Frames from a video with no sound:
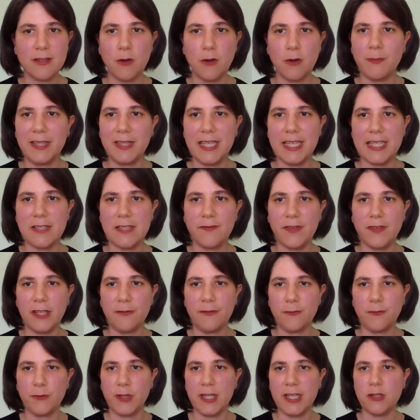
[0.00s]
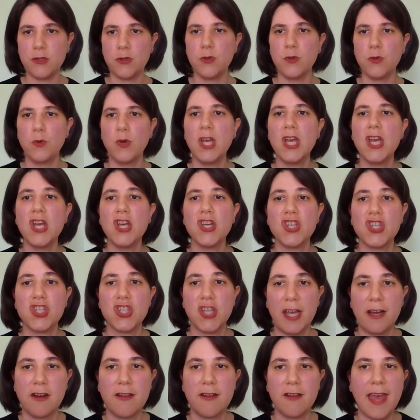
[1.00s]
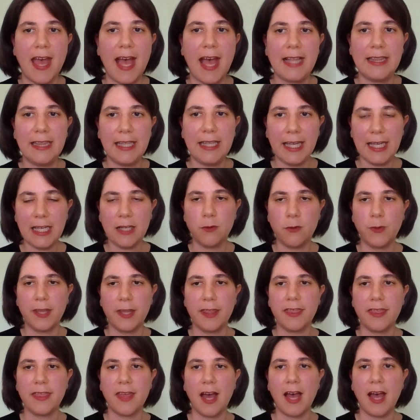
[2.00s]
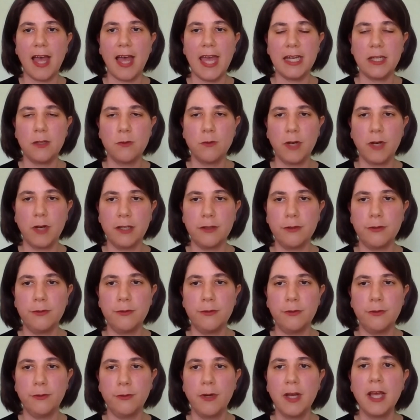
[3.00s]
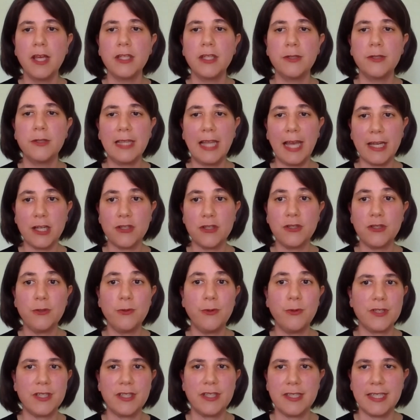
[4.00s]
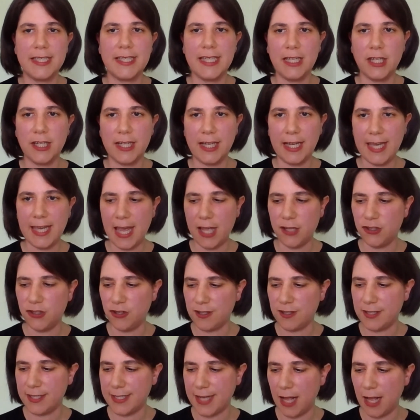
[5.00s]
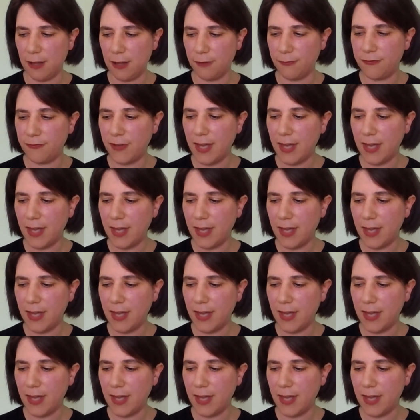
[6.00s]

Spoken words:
So please feel free to share that link with anyone who you'd like to, or to see it again yourself.